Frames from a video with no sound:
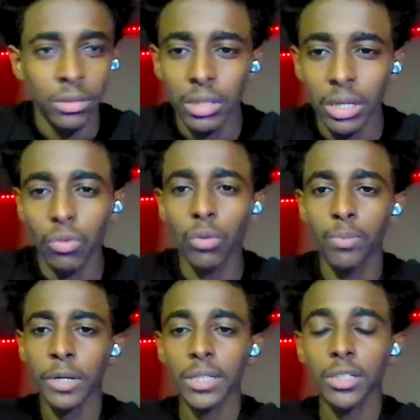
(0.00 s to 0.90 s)
yeah,
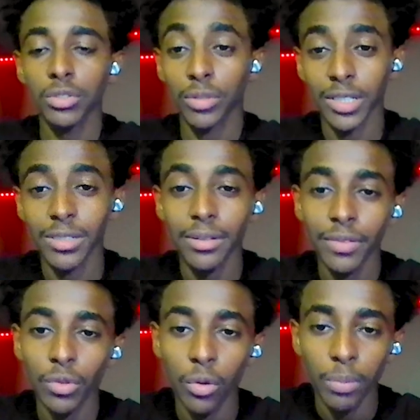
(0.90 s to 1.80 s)
copyright issue. Because if
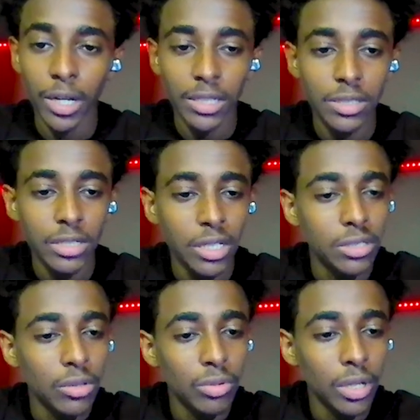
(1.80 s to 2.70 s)
it's copyright strike,
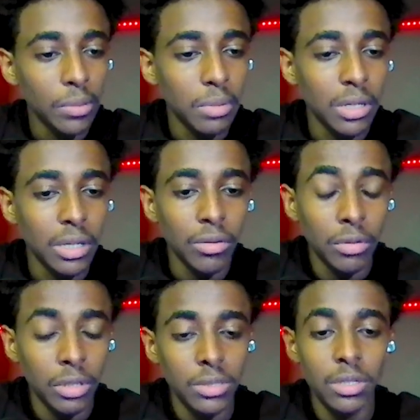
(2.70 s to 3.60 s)
so in a better you
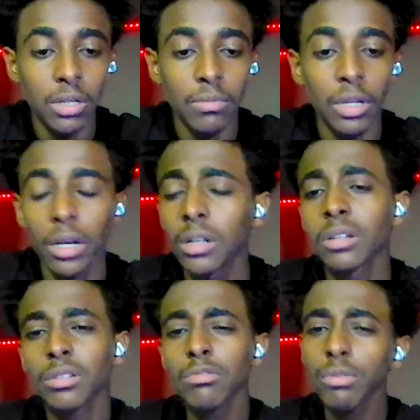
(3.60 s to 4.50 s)
know, stream yard
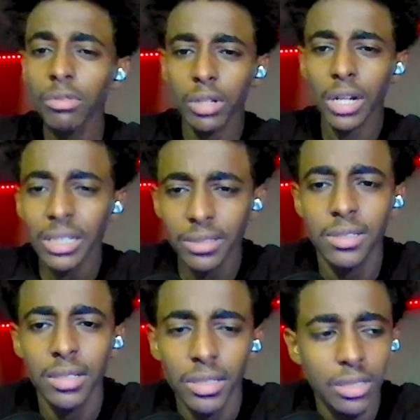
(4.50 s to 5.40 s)
and draw
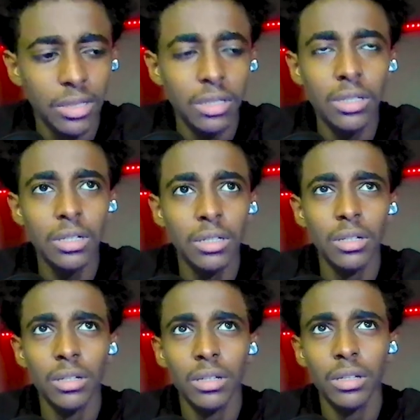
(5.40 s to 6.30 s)
last year,
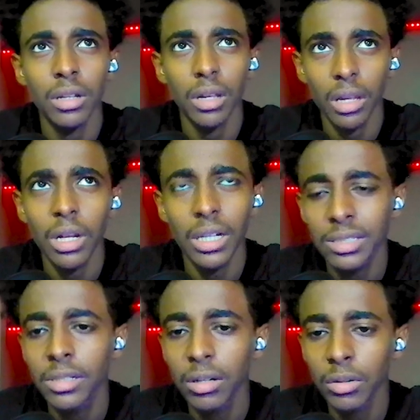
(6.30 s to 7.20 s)
no
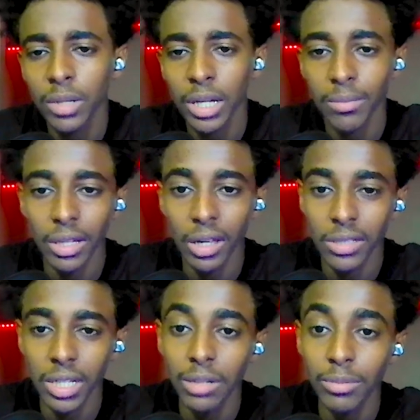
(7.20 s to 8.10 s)
manaman, a
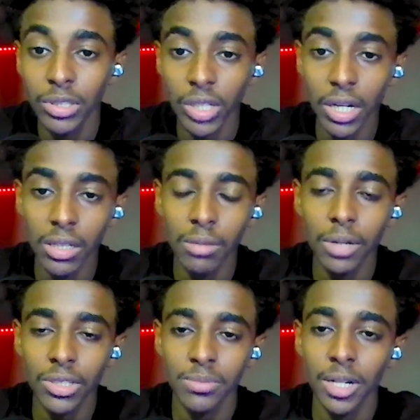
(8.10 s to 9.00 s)
sideman charity
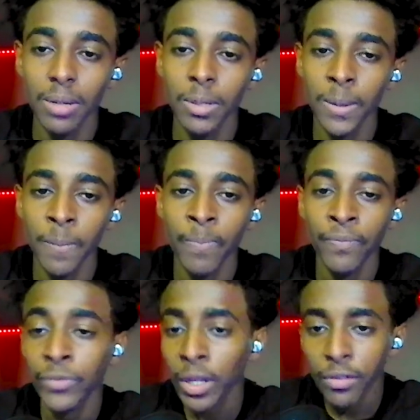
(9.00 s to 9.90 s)
match manaman
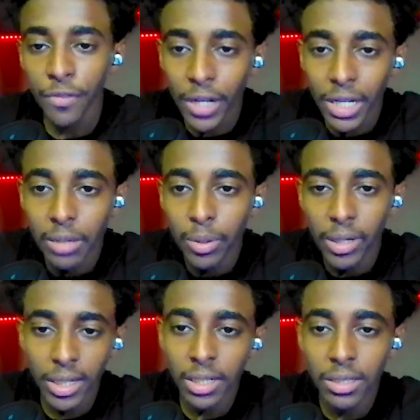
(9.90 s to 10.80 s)
free na
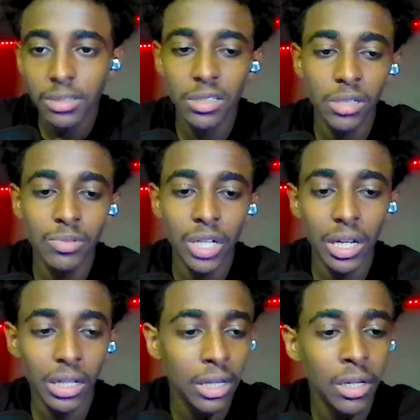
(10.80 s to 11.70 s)
bergen stream sarg